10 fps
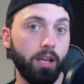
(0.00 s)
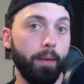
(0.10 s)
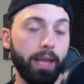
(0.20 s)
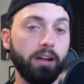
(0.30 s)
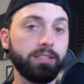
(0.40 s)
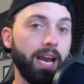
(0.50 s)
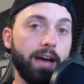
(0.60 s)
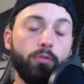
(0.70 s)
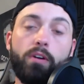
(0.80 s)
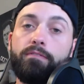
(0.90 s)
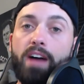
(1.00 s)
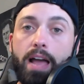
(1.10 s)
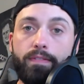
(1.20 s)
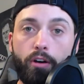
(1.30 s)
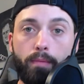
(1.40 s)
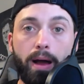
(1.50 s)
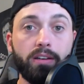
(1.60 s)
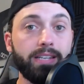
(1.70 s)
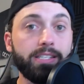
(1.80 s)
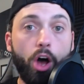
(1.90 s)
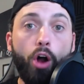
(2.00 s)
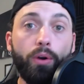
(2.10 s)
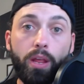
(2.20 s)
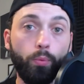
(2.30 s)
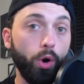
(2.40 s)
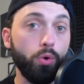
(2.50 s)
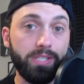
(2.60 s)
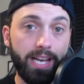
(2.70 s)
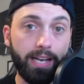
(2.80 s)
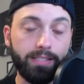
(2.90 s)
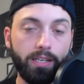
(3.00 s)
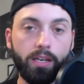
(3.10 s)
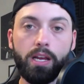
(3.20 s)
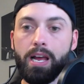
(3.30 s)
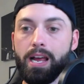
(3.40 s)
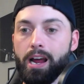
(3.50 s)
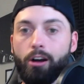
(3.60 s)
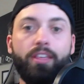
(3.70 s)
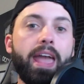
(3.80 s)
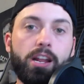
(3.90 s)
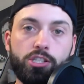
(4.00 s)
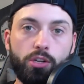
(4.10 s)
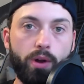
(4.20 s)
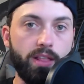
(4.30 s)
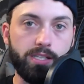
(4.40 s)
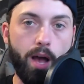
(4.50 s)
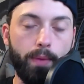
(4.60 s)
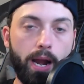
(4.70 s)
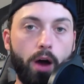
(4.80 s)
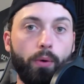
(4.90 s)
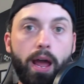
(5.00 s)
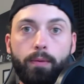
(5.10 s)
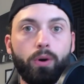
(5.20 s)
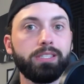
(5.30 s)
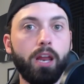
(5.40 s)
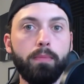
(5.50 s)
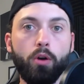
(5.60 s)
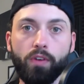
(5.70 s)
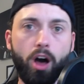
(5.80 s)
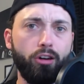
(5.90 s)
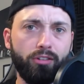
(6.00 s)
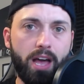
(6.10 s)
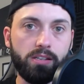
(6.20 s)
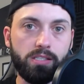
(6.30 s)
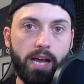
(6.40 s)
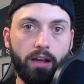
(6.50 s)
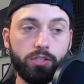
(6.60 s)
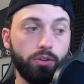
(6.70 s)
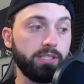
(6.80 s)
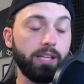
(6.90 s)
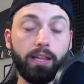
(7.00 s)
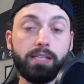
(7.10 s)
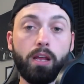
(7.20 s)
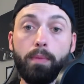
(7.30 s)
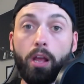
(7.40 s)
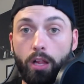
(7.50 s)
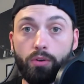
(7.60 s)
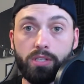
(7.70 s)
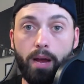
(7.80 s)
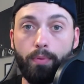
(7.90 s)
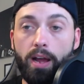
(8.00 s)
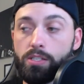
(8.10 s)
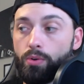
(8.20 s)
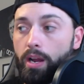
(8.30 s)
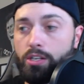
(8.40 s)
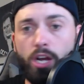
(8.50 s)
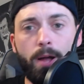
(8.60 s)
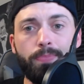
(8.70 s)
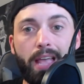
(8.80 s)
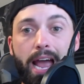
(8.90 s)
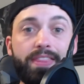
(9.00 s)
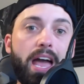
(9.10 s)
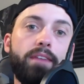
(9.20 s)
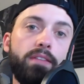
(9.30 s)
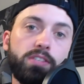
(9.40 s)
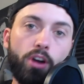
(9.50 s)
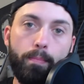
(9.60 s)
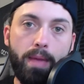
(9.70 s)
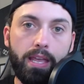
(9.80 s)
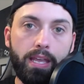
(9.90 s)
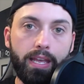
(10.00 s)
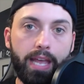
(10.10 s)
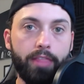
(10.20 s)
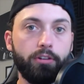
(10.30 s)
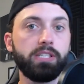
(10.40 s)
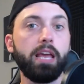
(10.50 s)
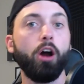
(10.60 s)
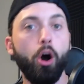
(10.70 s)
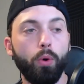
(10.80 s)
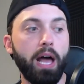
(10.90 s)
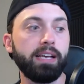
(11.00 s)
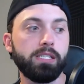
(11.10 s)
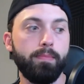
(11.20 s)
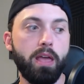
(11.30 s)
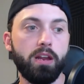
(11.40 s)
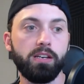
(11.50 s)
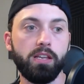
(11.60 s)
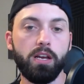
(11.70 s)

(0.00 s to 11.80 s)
out. It's going to have over 500 miles, and it's already road tested. Or the H3 that's coming out, right? Well, it's going to be over $100,000, or it's at least going to be close to that price range. And they haven't even started making it yet. And they're saying, oh, well, estimated